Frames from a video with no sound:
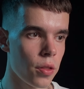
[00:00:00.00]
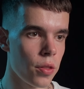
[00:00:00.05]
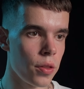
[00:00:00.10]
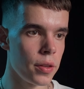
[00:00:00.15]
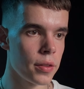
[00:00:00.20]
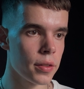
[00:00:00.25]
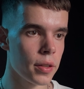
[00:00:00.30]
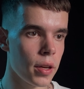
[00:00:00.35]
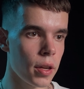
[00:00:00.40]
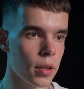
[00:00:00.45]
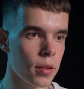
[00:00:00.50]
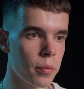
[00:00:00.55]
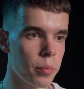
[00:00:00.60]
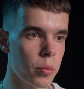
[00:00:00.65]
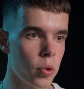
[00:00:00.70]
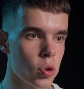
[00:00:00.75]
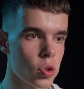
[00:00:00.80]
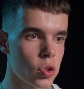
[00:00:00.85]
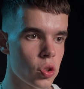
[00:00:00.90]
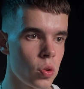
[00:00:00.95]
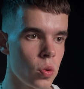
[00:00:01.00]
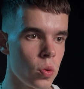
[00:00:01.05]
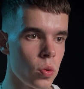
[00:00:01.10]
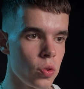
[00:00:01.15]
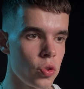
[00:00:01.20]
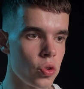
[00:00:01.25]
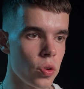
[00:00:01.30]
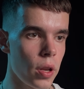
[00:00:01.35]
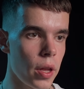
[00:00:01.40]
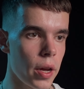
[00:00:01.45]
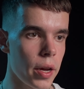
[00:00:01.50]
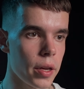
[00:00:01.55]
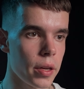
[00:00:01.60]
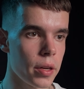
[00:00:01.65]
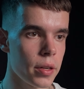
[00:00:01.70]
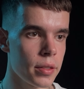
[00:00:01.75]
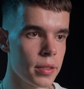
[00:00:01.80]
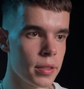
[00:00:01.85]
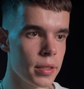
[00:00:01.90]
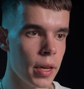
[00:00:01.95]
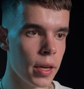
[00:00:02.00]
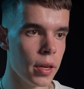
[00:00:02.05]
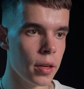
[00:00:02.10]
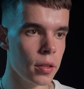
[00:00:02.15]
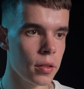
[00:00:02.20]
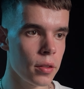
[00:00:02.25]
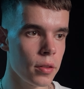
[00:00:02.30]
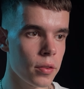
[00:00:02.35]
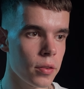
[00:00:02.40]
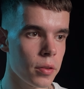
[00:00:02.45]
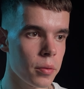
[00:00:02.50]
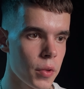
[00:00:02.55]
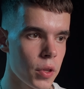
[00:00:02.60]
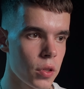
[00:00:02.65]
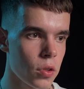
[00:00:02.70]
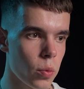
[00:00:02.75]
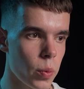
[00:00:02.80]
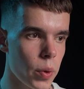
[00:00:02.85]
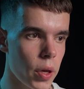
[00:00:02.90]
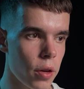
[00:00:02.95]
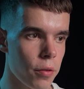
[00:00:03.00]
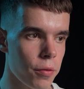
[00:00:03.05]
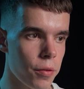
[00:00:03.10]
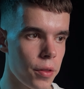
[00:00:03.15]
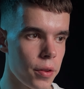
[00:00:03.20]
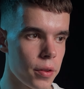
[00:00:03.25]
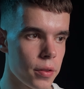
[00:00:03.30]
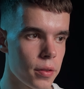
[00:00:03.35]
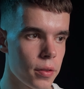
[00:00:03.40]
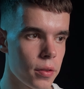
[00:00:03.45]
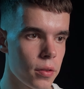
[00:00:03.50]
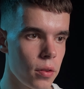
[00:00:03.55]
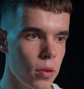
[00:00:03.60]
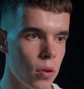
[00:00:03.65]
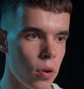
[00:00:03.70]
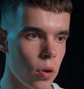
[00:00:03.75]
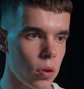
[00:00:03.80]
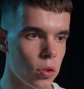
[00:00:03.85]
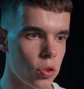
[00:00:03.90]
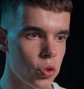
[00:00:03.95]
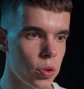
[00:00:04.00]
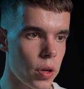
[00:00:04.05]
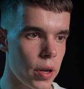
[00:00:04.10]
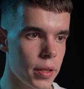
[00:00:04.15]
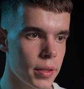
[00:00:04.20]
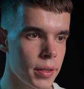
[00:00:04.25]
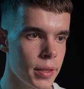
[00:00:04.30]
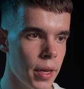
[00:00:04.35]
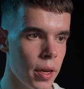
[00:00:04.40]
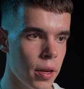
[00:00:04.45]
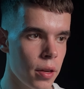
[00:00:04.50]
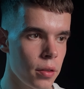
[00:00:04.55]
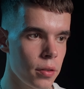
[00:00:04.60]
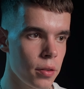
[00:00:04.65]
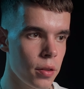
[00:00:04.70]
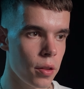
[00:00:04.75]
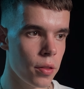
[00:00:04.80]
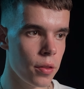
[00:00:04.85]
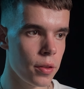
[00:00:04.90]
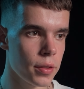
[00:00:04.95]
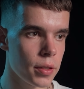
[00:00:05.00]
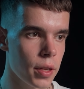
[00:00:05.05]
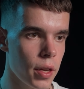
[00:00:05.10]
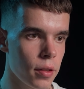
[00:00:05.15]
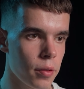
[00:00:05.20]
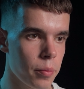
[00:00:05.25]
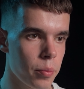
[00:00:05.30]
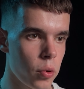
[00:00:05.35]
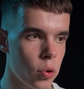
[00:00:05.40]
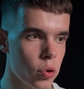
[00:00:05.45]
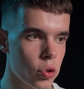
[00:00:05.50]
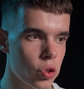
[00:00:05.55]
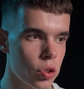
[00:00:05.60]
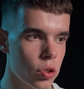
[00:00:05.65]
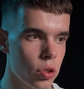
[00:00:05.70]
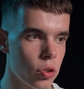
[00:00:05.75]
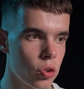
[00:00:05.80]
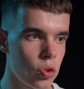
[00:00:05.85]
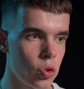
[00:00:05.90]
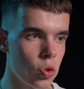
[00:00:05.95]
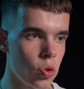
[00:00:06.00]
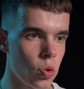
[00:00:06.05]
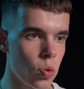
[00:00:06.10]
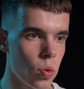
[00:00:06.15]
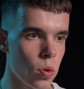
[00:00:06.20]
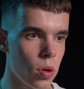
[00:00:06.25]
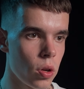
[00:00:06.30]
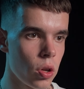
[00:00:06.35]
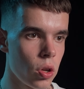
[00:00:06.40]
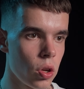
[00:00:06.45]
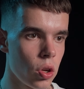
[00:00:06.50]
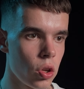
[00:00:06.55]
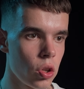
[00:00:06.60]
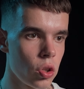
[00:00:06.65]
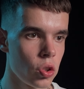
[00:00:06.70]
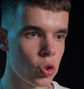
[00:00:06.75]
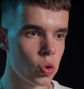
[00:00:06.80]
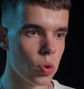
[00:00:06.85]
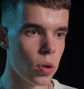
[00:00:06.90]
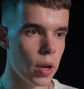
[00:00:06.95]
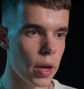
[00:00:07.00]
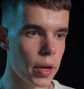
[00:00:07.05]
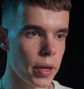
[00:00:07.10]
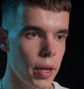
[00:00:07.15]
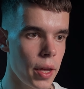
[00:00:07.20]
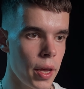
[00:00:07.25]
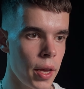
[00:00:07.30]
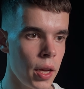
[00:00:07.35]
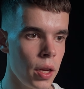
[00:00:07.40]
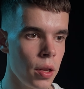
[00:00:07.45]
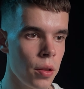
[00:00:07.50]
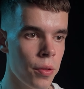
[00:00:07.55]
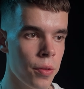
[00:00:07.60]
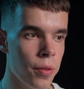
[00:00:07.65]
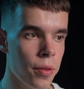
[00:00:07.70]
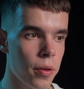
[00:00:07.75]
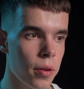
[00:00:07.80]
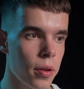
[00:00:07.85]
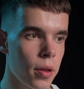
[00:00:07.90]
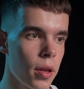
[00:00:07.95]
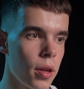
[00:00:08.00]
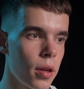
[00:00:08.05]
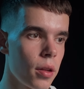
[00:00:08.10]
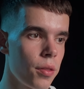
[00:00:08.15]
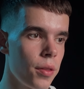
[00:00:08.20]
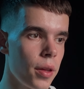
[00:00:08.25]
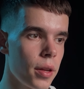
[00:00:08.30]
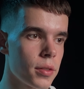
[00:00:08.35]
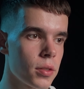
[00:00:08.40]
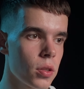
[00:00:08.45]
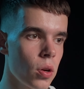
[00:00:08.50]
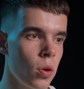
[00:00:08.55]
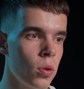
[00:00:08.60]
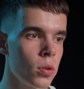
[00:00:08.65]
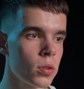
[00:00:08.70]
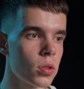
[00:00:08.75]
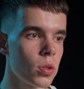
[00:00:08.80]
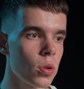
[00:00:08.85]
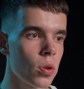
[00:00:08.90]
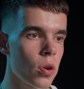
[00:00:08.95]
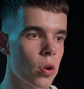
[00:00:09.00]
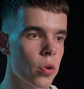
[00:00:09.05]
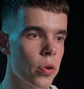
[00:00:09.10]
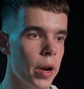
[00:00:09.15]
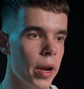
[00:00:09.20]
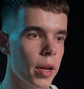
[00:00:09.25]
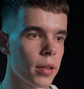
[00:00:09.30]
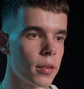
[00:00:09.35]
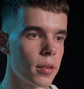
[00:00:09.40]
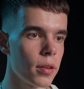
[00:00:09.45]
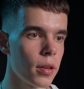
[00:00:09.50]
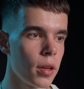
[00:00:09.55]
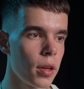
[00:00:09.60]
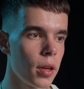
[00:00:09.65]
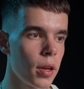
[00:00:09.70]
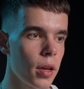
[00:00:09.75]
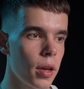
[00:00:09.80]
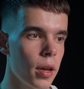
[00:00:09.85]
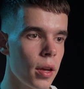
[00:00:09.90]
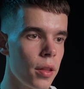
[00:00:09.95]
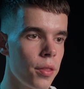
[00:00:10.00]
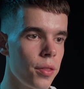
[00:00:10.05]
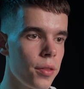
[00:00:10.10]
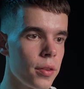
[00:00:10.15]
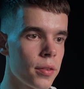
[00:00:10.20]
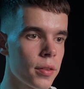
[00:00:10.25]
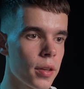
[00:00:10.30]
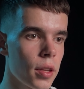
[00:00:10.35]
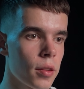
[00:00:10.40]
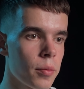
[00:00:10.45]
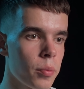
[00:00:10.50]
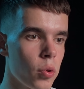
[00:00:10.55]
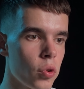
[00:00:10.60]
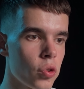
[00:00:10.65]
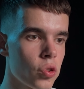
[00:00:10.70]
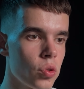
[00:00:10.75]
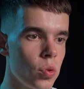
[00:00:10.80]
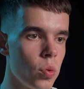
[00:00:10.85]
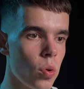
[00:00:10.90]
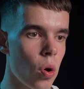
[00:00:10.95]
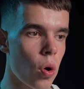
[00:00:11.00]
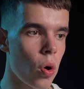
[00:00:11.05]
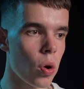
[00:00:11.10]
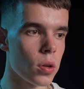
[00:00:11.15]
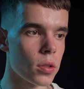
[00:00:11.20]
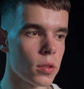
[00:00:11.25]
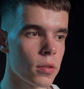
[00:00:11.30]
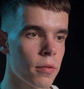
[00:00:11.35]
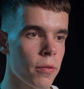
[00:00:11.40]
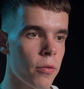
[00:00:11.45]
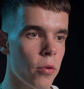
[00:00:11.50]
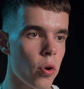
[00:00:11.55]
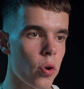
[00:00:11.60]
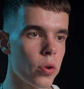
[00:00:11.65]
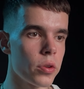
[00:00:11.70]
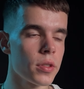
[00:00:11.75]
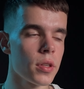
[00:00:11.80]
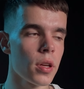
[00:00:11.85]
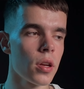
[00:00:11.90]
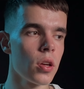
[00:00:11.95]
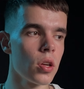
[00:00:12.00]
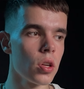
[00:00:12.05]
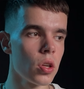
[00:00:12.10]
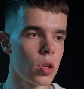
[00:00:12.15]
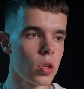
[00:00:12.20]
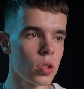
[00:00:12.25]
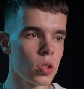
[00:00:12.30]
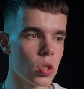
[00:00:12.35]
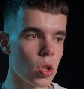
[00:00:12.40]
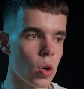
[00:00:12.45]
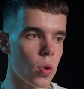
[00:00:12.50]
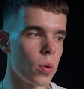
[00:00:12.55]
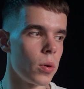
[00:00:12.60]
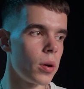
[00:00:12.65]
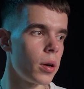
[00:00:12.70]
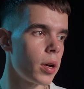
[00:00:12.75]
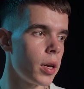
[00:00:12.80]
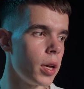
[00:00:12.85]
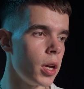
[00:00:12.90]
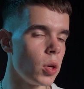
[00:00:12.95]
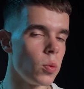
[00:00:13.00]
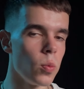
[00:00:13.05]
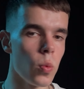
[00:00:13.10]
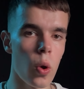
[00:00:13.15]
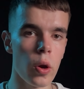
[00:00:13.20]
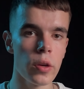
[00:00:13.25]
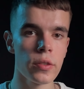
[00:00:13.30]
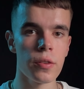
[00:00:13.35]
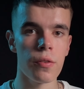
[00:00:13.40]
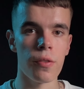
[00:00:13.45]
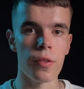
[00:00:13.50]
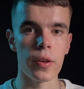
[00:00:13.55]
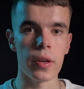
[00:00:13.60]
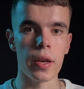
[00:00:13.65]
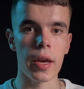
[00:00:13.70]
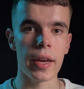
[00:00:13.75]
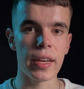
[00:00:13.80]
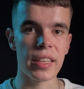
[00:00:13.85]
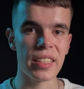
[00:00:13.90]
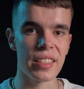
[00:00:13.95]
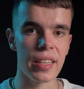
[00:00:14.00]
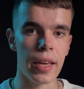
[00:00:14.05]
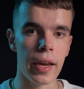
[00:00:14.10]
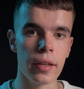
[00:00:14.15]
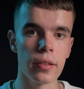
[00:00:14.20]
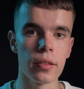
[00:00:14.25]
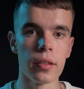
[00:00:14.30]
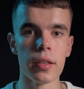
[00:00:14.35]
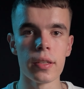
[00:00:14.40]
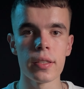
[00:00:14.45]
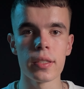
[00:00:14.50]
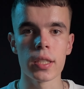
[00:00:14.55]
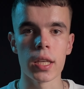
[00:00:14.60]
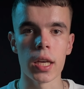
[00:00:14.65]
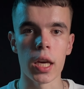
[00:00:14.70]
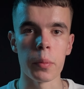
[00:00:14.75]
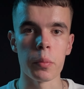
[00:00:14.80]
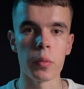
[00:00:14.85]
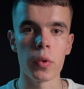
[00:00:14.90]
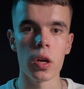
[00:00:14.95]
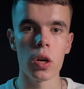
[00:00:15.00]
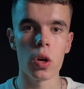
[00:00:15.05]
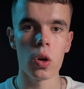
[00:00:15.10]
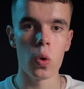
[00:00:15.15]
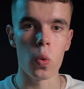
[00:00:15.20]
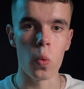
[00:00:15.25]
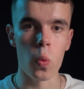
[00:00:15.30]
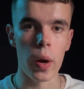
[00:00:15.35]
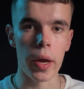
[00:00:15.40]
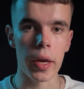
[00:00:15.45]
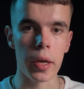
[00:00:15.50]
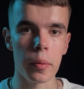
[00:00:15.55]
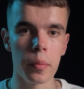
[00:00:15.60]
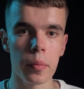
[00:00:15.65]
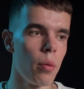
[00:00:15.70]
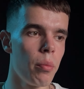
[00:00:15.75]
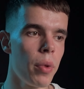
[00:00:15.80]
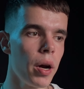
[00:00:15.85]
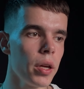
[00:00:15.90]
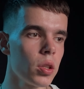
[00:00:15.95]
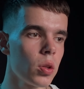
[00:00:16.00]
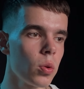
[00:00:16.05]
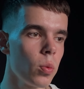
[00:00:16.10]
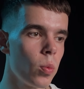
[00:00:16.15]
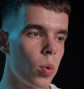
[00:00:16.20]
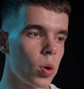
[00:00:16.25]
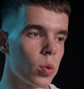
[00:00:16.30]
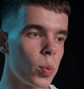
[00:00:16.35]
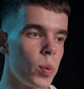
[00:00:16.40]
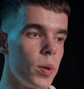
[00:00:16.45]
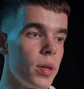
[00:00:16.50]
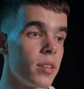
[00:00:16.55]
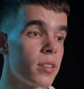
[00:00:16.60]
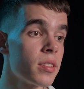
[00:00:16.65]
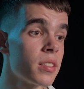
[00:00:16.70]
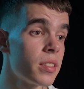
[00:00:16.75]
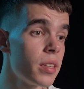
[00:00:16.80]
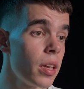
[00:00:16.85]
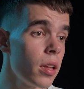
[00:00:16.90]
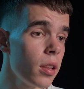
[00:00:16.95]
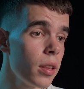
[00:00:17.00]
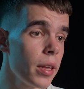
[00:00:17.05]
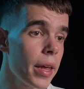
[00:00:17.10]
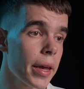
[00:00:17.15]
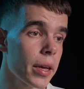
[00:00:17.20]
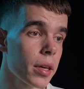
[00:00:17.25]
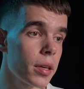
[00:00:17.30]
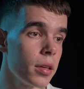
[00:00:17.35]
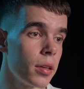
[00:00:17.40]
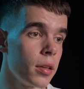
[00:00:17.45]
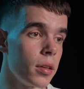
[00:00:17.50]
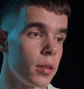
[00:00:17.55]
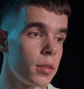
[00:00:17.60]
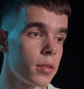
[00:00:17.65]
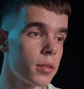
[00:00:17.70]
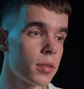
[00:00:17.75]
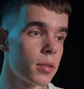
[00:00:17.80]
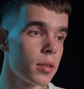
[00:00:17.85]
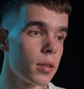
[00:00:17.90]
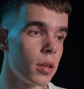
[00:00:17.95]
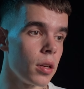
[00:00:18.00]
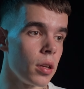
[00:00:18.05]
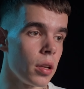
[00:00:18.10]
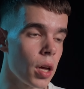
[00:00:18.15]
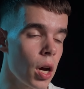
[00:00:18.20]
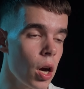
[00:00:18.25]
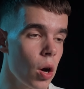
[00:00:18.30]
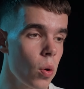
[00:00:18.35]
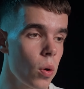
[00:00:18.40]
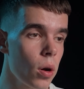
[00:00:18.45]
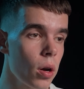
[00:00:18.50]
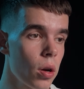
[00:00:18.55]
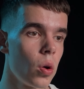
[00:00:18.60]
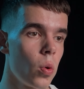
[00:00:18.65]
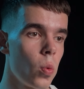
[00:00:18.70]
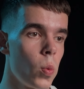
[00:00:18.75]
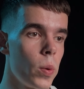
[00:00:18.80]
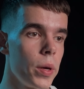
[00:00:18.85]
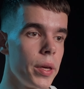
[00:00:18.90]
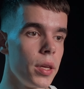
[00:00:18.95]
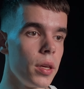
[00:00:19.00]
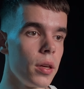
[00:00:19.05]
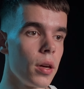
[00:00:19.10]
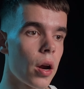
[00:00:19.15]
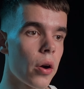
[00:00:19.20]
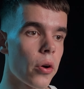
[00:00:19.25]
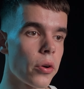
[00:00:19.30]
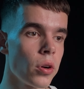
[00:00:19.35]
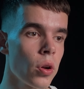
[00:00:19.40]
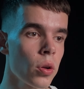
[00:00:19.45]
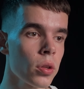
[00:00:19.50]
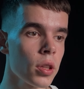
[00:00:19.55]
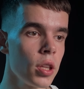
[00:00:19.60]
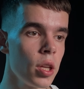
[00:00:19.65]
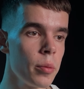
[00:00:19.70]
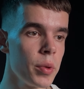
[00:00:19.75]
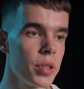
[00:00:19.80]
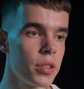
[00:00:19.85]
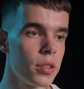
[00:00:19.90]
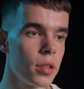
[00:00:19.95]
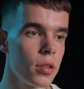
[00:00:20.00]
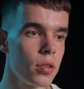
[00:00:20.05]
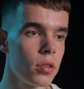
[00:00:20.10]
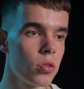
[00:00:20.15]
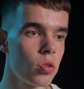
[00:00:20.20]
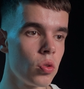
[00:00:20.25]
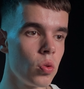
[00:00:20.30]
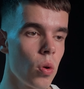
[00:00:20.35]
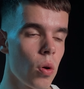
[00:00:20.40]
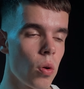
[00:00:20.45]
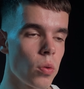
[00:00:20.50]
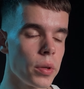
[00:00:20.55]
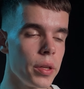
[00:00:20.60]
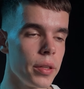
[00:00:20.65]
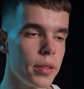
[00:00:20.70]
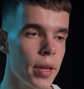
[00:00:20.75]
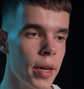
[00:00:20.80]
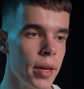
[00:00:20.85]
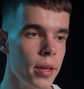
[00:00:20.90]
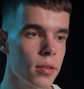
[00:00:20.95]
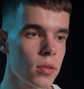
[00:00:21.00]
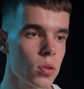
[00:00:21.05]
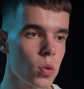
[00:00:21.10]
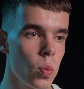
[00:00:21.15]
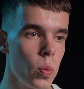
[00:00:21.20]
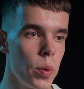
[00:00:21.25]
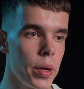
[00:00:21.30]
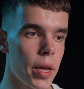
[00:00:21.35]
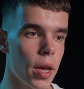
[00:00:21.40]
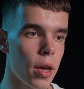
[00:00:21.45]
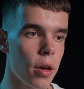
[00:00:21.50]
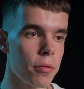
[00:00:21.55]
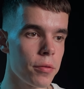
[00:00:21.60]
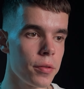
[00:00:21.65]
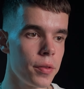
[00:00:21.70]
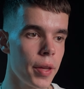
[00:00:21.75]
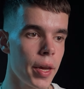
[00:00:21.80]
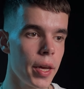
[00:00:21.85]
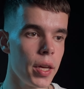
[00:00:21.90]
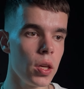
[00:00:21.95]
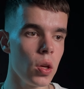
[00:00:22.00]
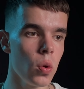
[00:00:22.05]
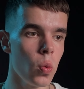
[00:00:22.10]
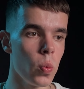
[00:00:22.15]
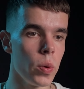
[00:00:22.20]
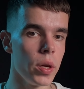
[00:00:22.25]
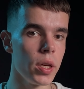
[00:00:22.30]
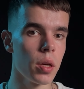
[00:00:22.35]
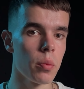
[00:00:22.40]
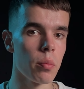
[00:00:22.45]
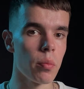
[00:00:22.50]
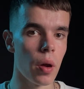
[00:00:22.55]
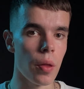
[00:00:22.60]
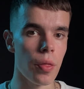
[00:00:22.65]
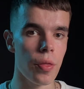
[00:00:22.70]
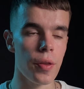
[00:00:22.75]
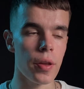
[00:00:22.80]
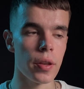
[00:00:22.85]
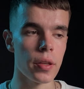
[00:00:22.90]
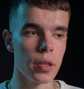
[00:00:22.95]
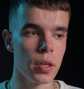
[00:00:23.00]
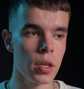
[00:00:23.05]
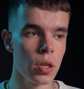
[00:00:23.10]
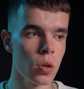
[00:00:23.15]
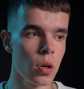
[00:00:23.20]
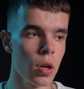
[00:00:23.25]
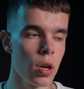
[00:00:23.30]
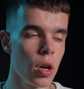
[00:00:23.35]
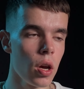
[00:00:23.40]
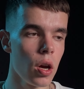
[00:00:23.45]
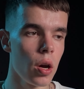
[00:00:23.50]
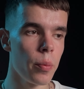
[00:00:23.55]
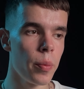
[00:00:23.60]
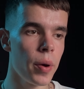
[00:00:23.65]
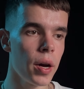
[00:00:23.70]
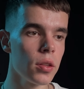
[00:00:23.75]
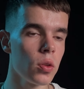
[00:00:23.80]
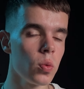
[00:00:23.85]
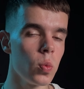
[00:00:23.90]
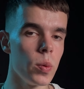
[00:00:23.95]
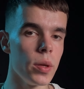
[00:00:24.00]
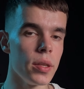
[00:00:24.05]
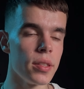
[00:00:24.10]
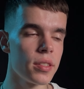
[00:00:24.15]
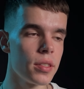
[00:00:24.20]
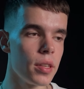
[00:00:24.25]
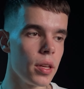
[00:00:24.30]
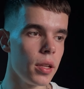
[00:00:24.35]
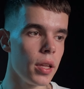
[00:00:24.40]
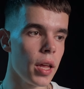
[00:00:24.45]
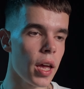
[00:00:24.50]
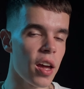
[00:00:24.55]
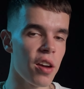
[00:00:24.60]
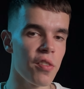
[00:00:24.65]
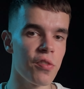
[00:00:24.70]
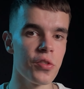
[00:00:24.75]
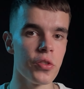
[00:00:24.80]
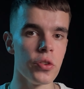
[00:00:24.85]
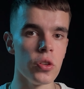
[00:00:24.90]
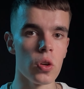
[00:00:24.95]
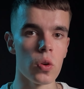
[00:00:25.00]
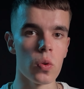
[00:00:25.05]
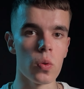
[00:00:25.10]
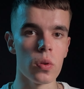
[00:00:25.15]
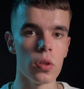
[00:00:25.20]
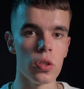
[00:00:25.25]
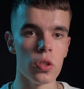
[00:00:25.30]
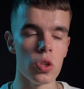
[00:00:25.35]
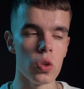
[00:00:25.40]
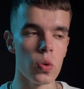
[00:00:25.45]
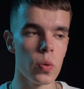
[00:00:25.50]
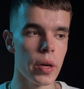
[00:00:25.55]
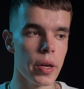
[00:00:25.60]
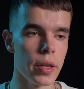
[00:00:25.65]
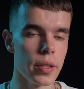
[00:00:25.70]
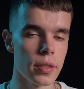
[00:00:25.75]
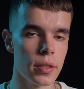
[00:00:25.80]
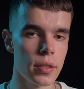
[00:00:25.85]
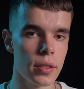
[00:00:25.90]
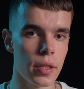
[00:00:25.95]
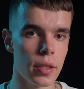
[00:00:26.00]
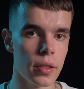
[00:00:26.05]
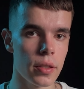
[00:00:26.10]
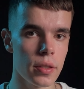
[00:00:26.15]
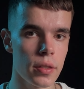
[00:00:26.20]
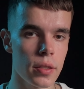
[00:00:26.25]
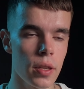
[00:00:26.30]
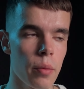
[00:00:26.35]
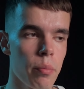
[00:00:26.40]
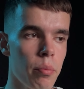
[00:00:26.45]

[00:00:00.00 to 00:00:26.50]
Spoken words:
This gets pushed to July 2nd. So we have this on July 2nd. This gets pushed to July 8th. That's also correct. And this gets pushed to August 1st. So it works the exact same way. But what we still lack is now we are not limited to only days. We have day, week, month, and year, but we still have no new instance.